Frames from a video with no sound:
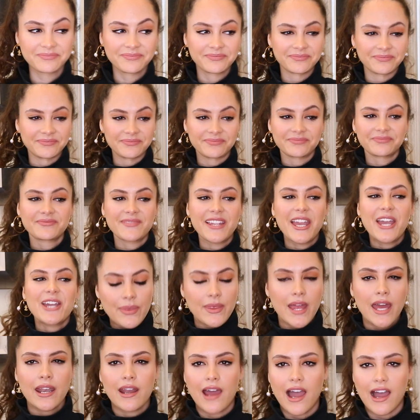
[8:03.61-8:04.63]

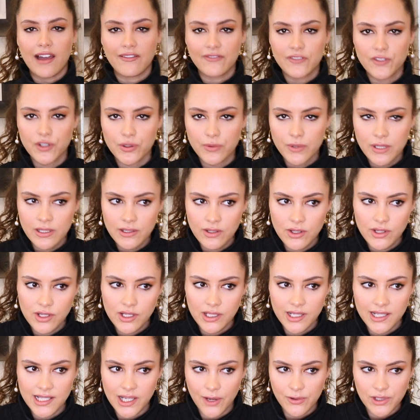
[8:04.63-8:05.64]
And then afterwards,
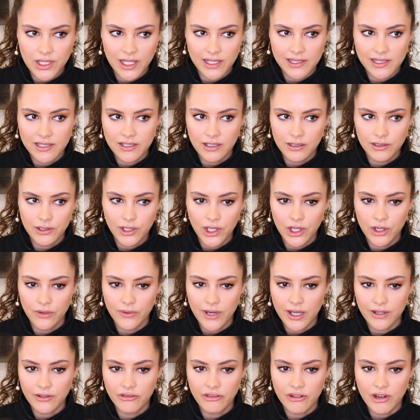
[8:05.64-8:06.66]
because I was like still looking
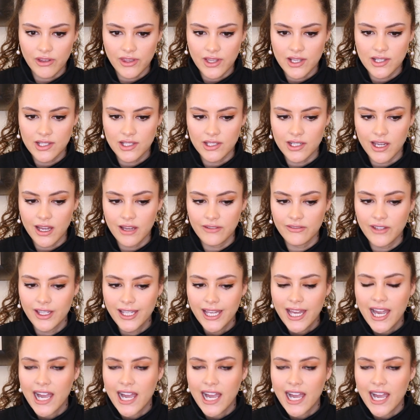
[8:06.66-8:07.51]
around for other stuff,